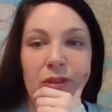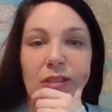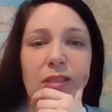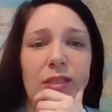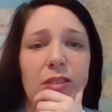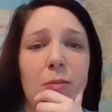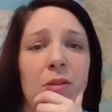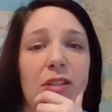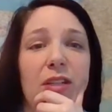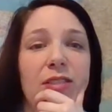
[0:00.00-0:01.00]
It's a
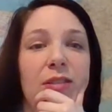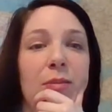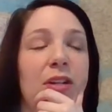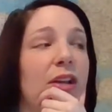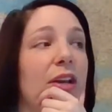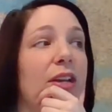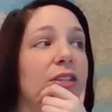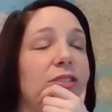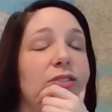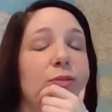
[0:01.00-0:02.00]
super lazy Monday.
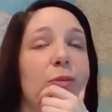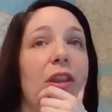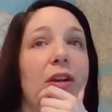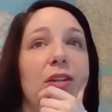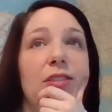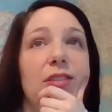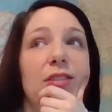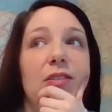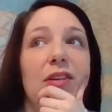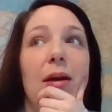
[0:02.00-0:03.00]
This weather is
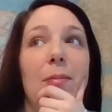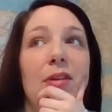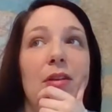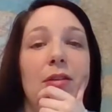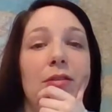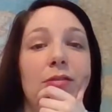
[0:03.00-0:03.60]
crappy.